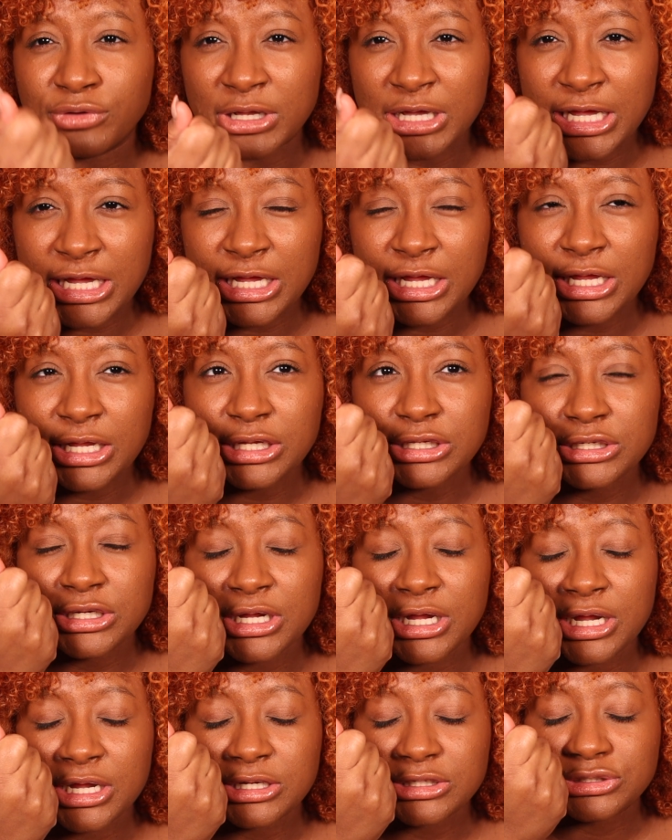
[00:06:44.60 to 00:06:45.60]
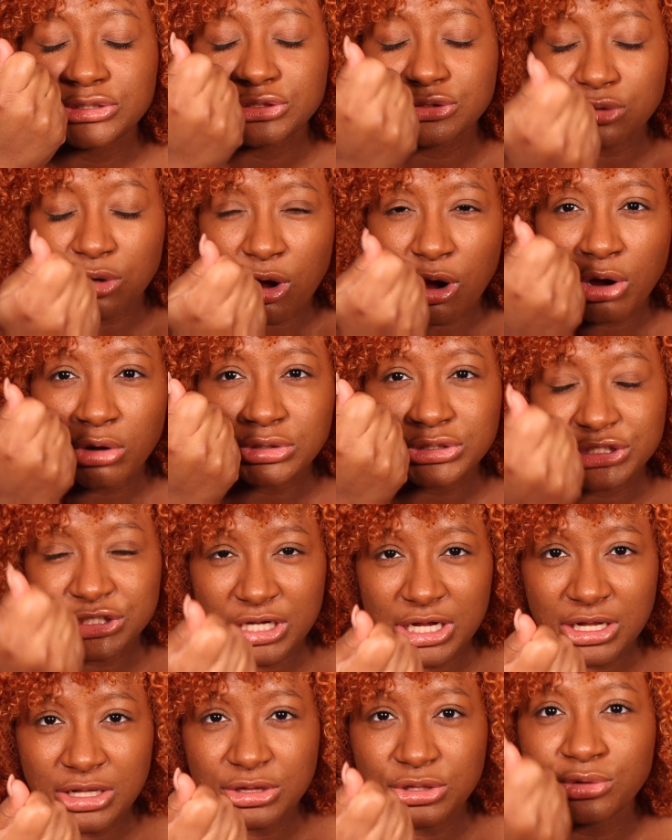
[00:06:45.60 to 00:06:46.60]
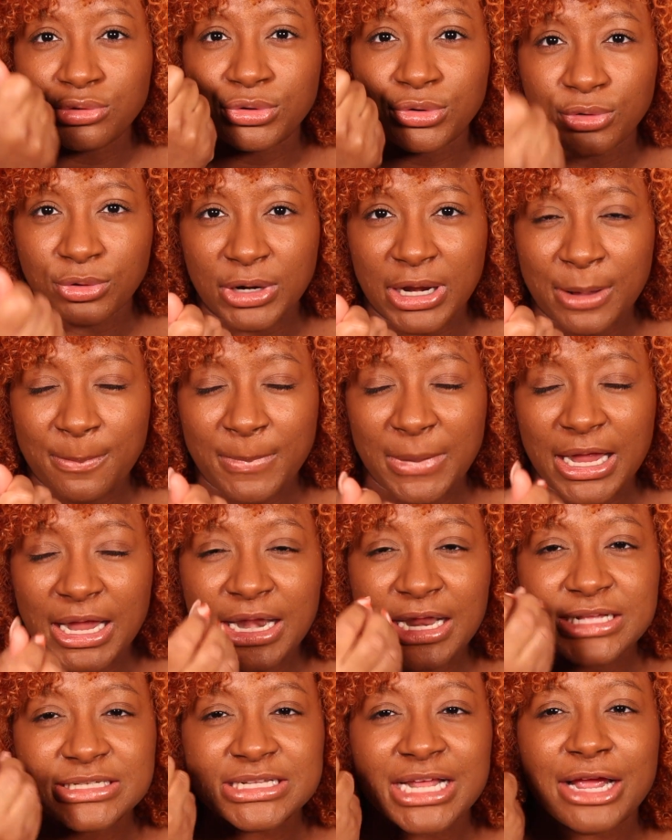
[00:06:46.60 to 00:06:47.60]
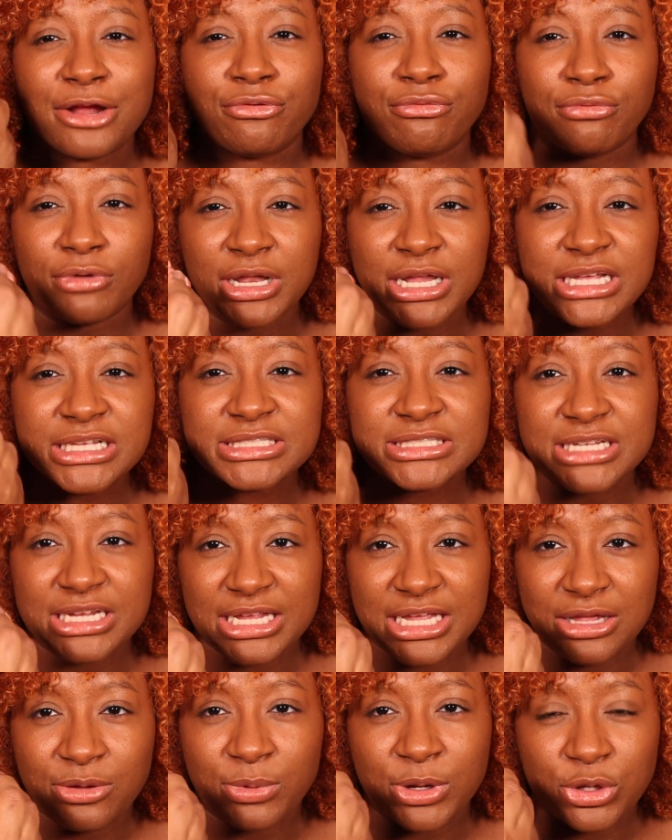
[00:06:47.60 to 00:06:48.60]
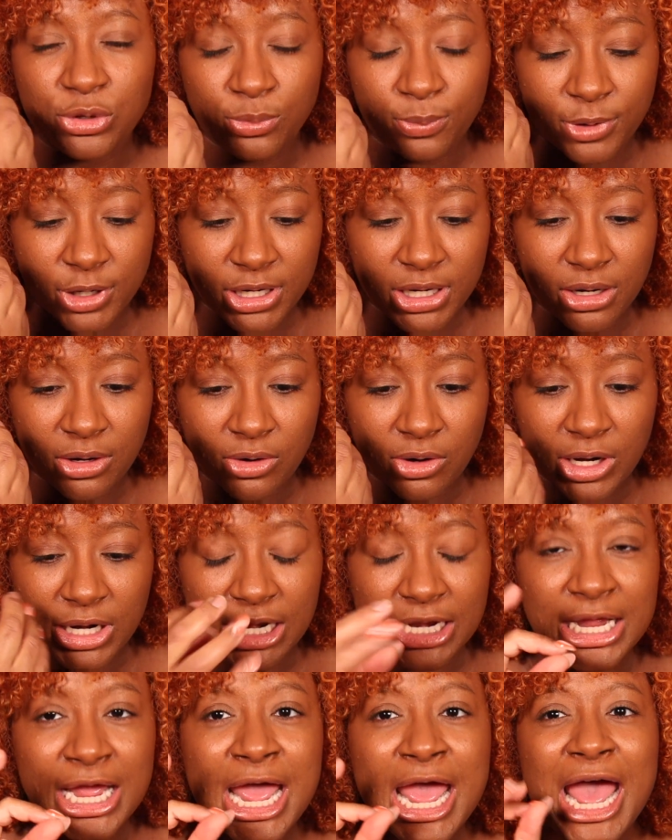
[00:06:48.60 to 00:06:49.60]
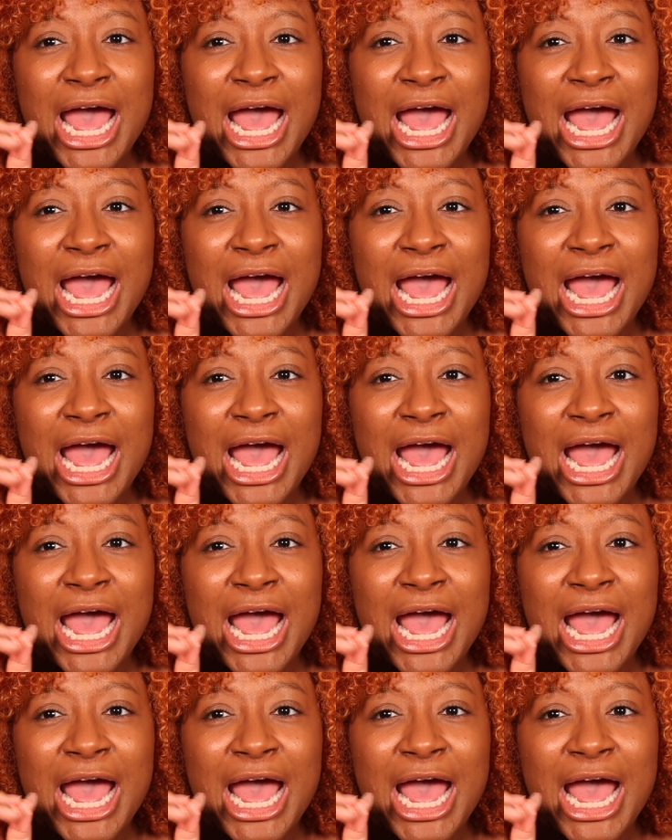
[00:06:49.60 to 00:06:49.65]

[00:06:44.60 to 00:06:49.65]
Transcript: really strong gel, you know what I mean. It's like really sticky when you put it on.